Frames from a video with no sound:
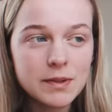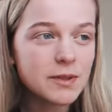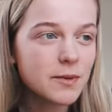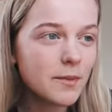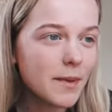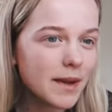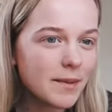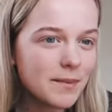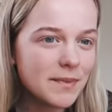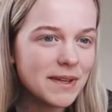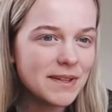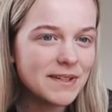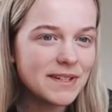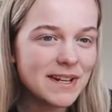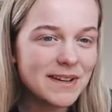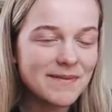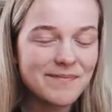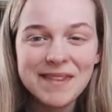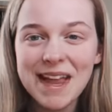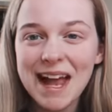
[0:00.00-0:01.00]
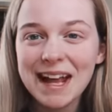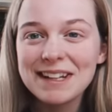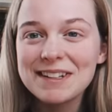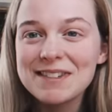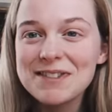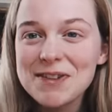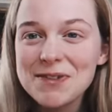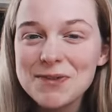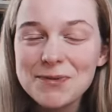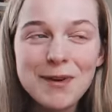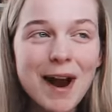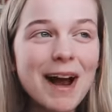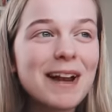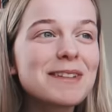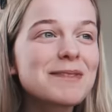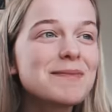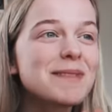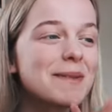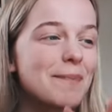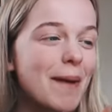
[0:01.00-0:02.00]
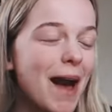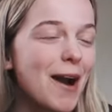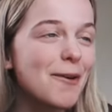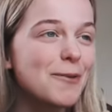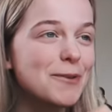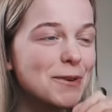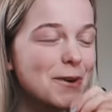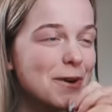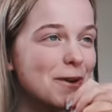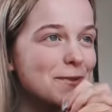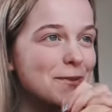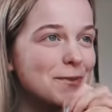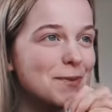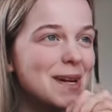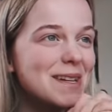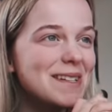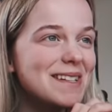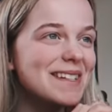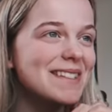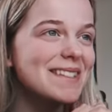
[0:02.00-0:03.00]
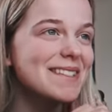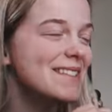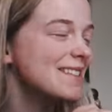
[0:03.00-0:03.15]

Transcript: It's on my computer and it's just randomly powered off, which is